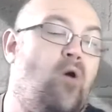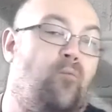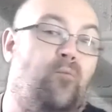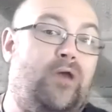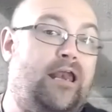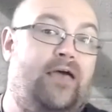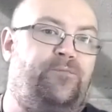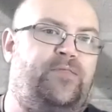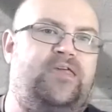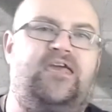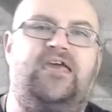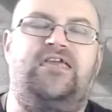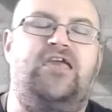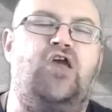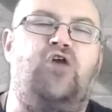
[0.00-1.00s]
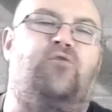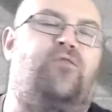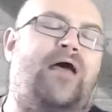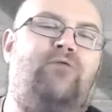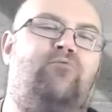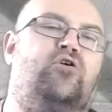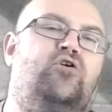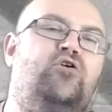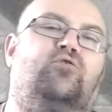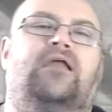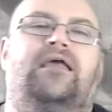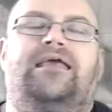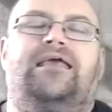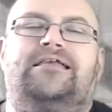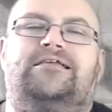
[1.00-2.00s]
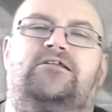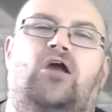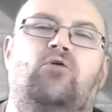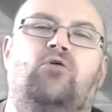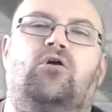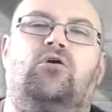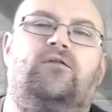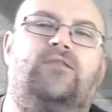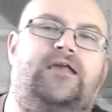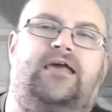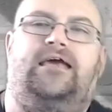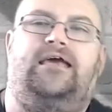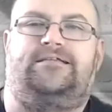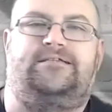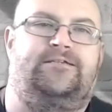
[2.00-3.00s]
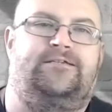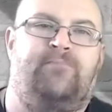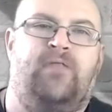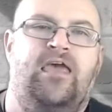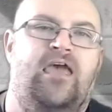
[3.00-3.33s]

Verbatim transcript: We left the EU. That rule is no longer the case.